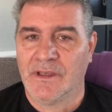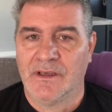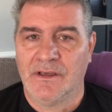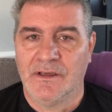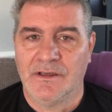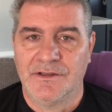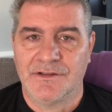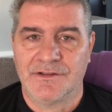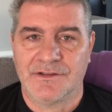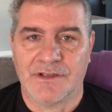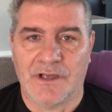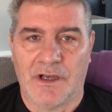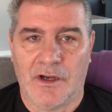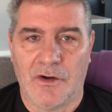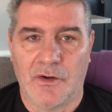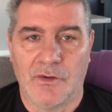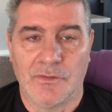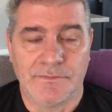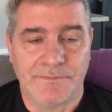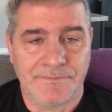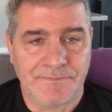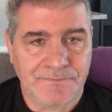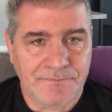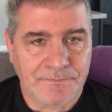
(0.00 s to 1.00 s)

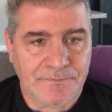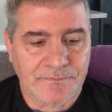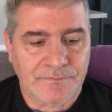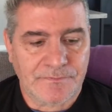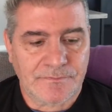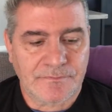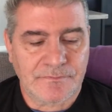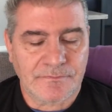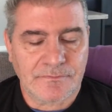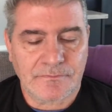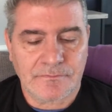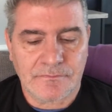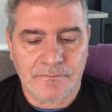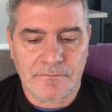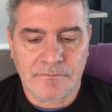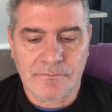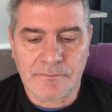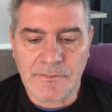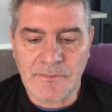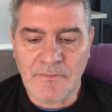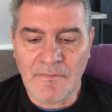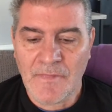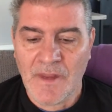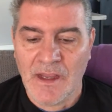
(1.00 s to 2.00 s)
So
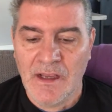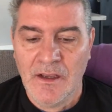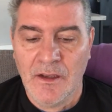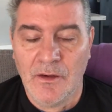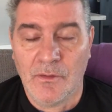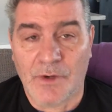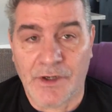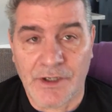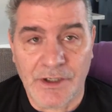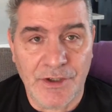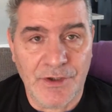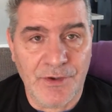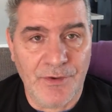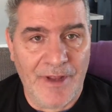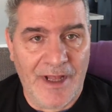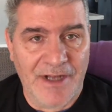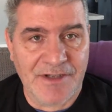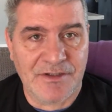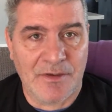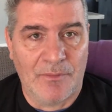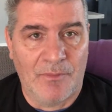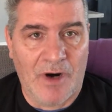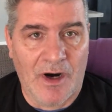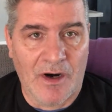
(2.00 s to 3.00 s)
we're going to do that
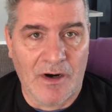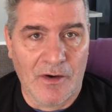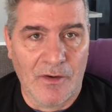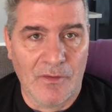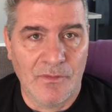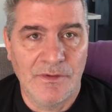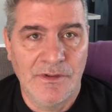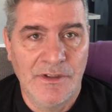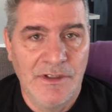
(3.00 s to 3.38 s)
tomorrow.